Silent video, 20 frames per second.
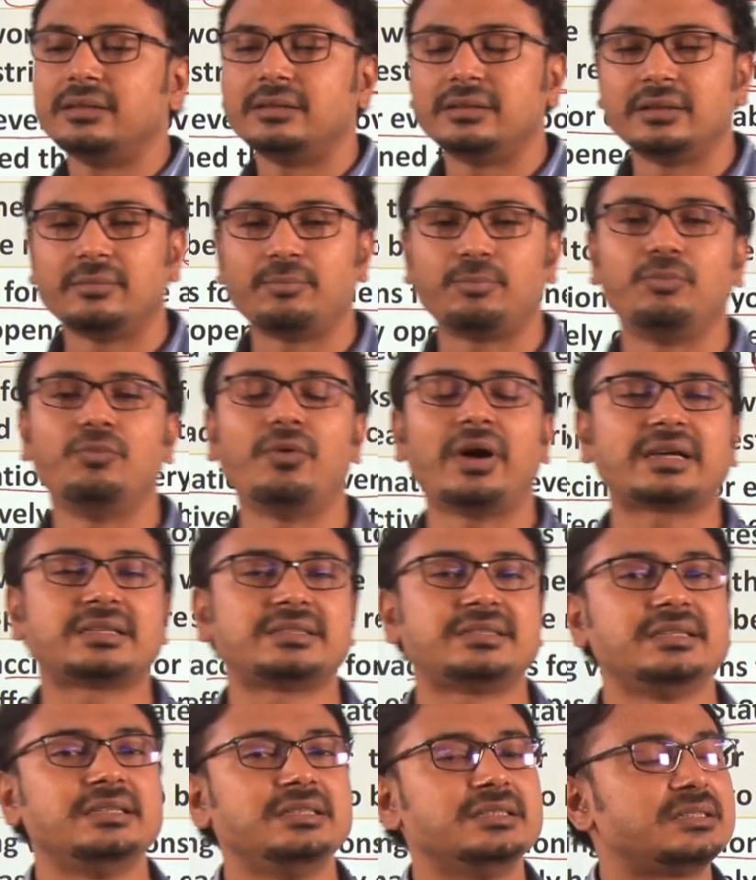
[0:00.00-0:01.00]
the
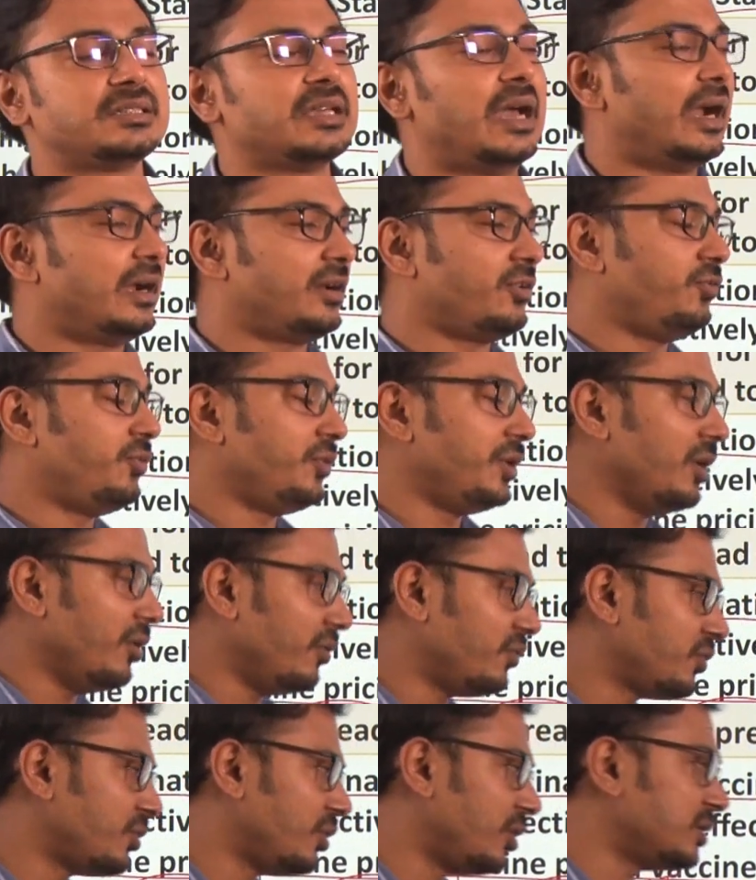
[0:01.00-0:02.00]
vaccines at free
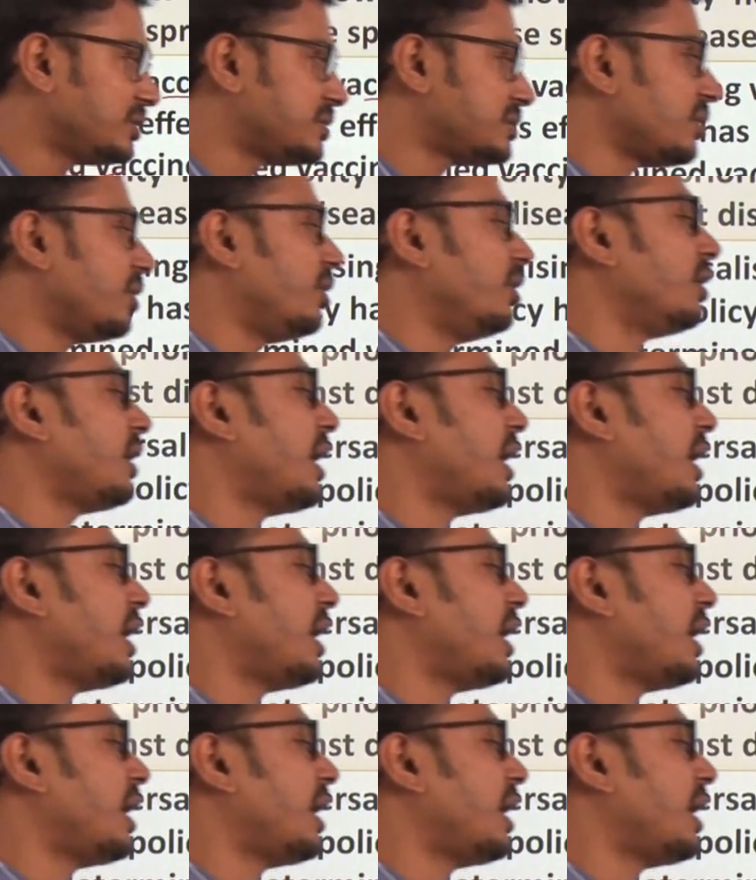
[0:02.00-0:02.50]
of cost or